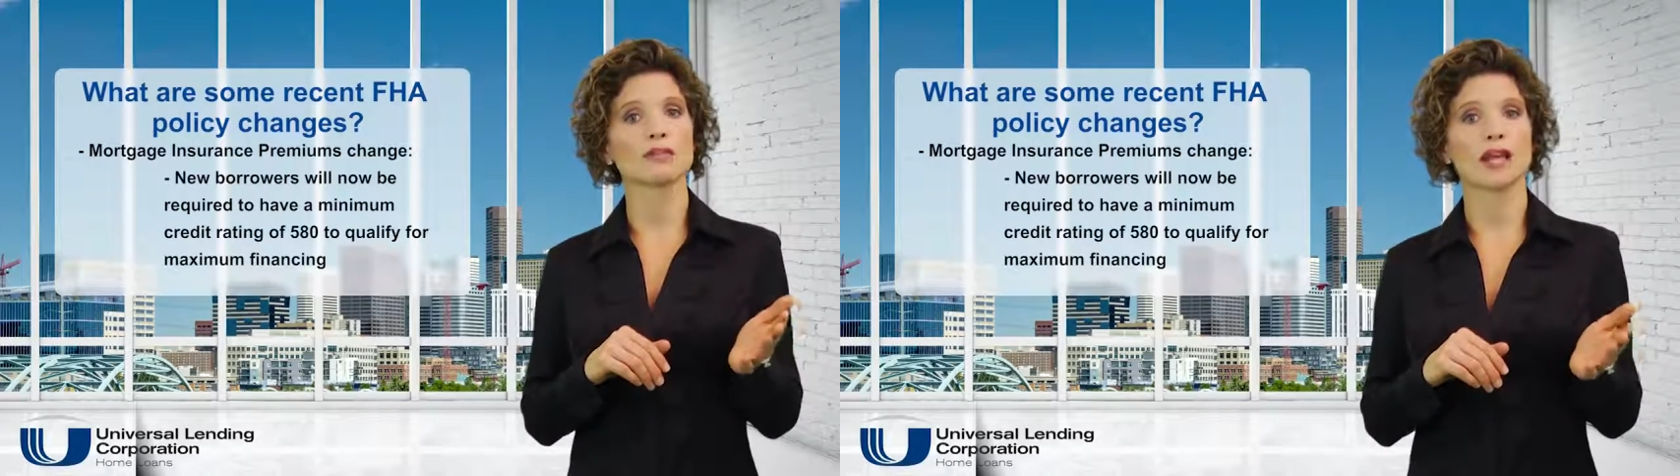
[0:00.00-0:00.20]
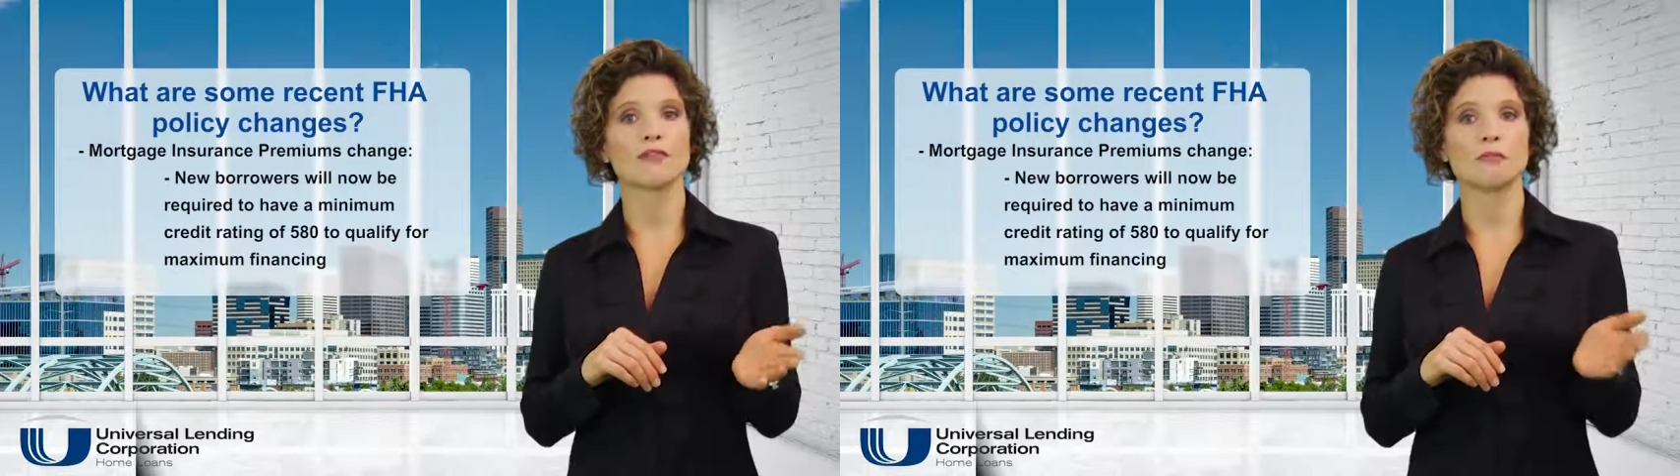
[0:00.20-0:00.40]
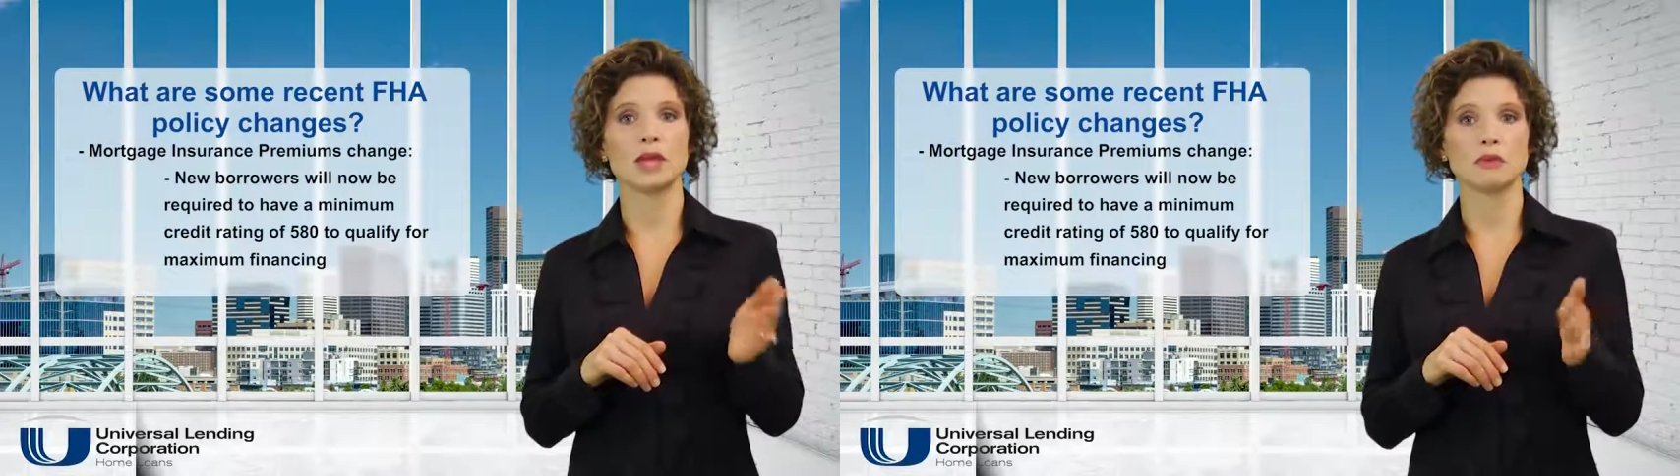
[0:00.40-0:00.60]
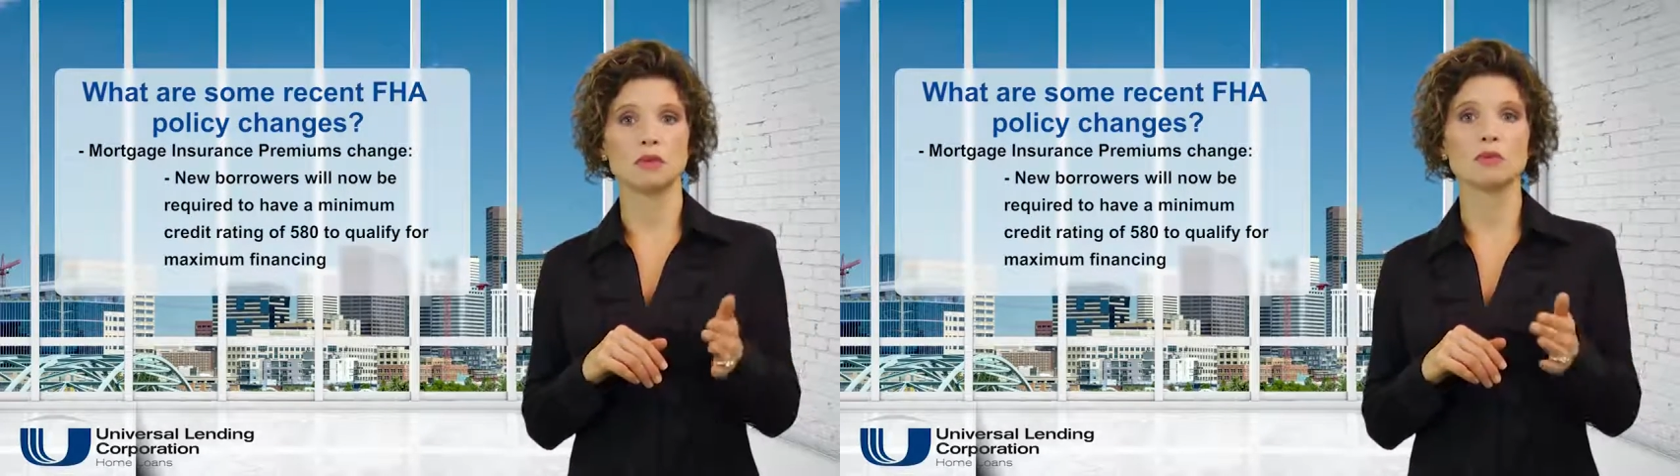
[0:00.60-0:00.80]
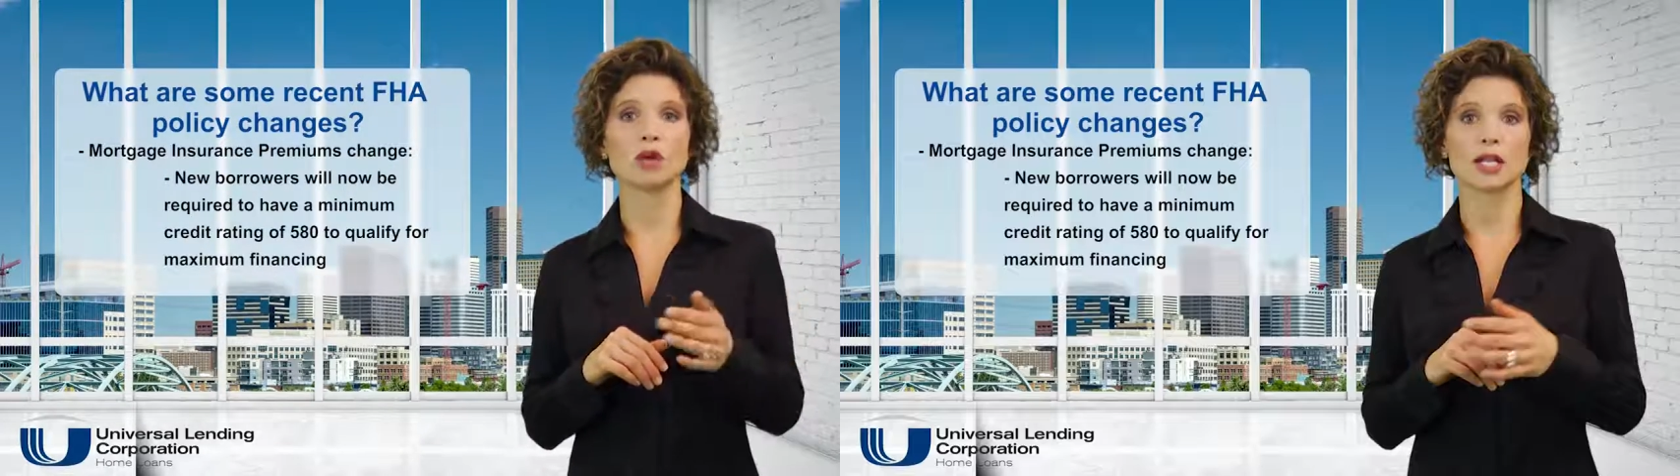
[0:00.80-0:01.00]
to have a
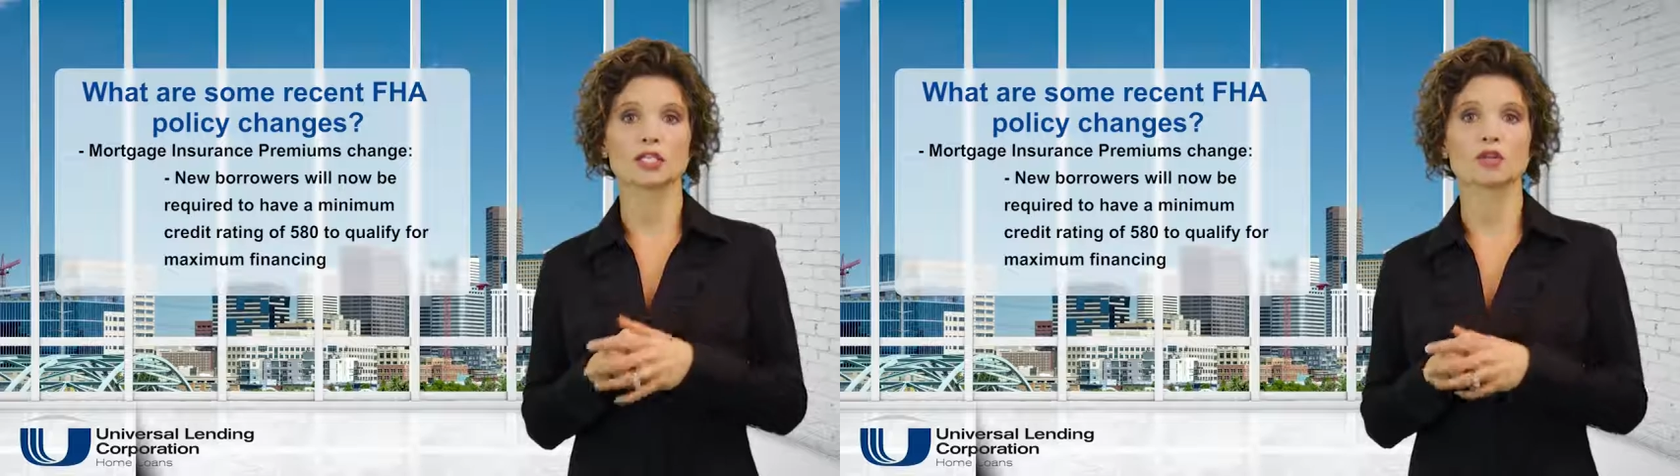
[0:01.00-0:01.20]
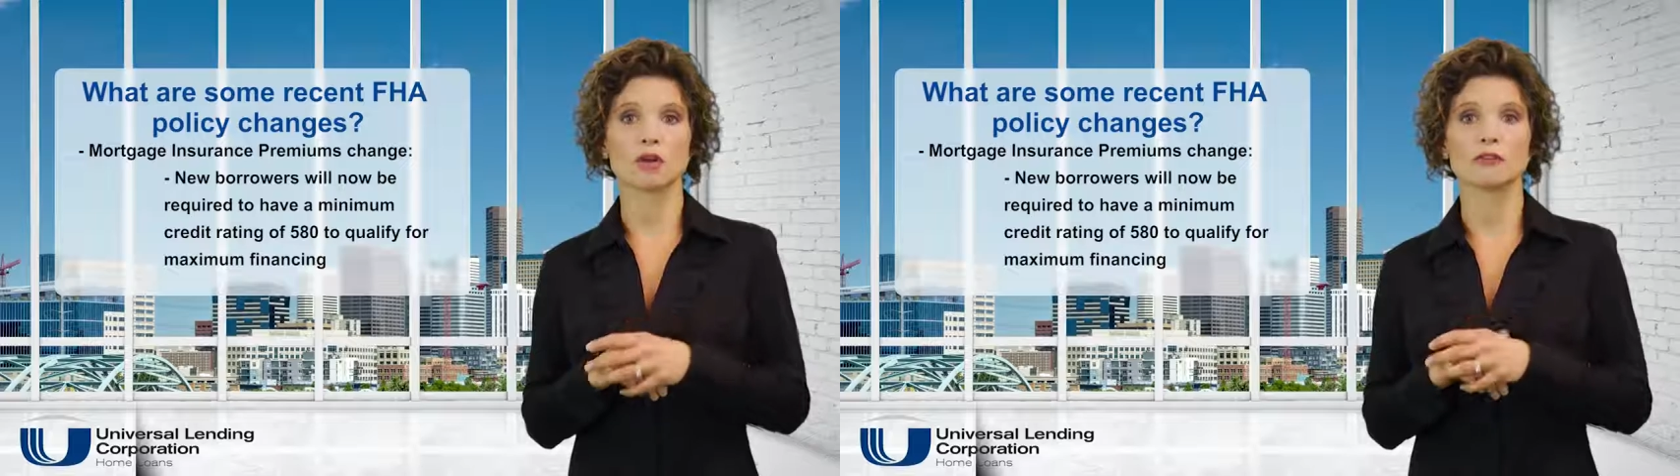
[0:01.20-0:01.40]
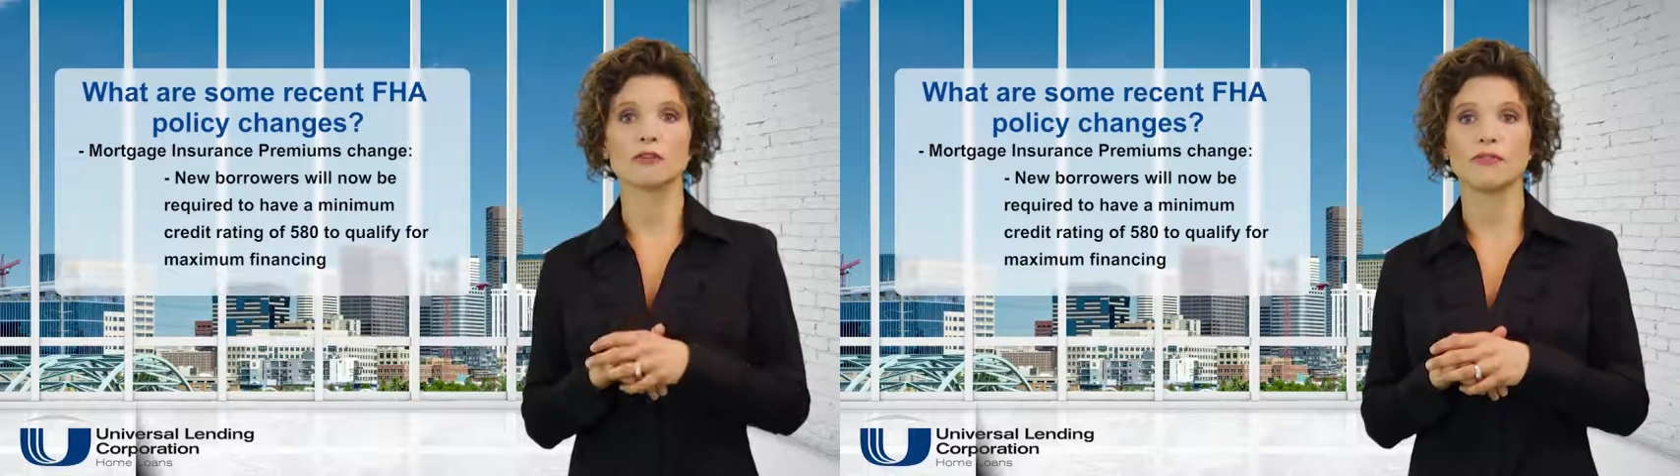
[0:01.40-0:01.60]
minimum credit score of a